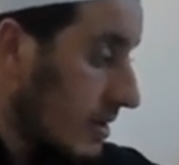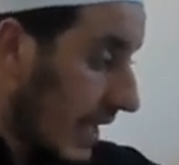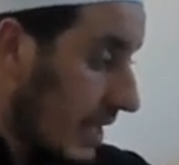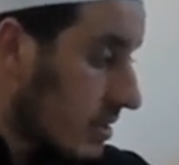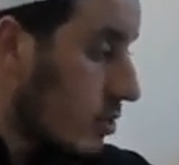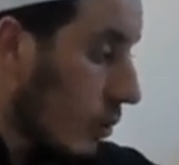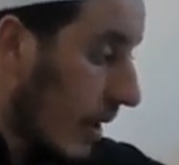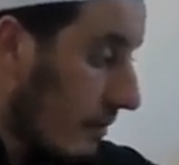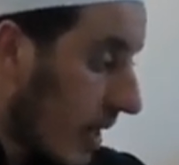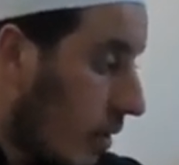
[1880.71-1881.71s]
does
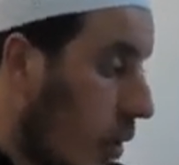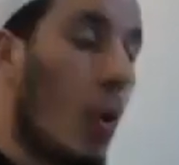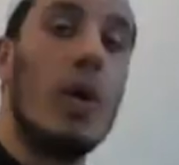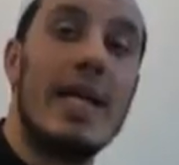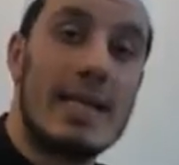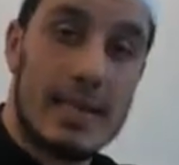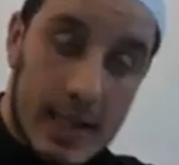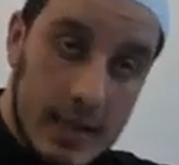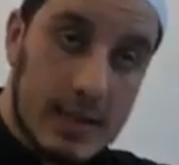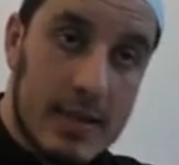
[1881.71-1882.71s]
wipe out all his
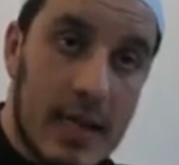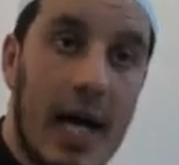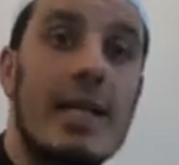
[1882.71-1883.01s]
sins